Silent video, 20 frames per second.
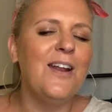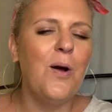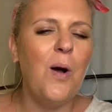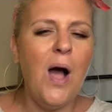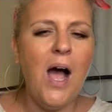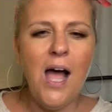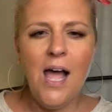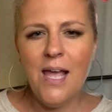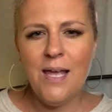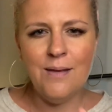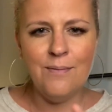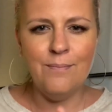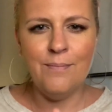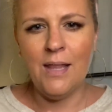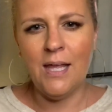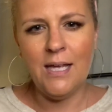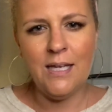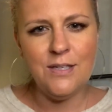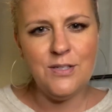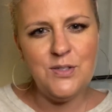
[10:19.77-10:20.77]
I am
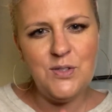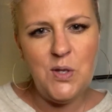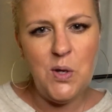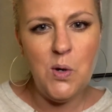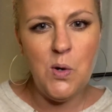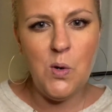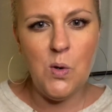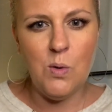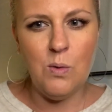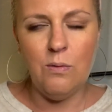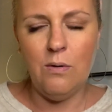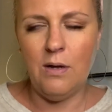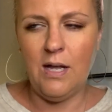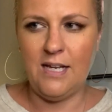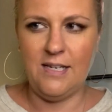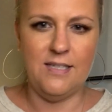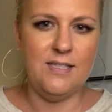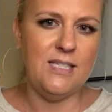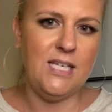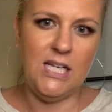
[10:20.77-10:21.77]
like so
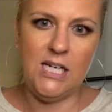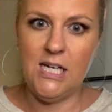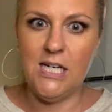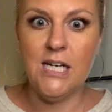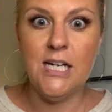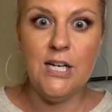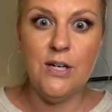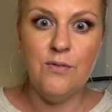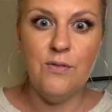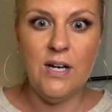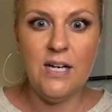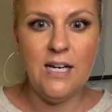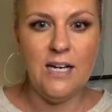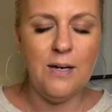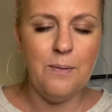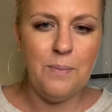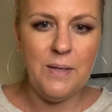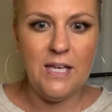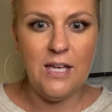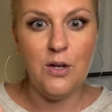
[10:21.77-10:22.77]
excited and ready to
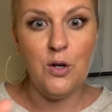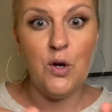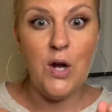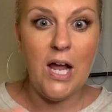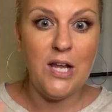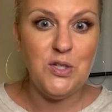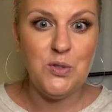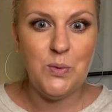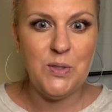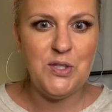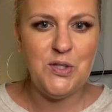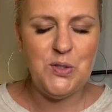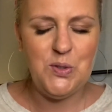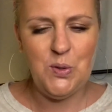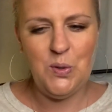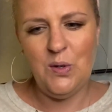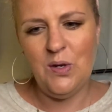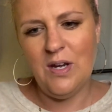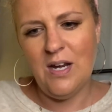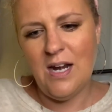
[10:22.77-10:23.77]
be a graduate student.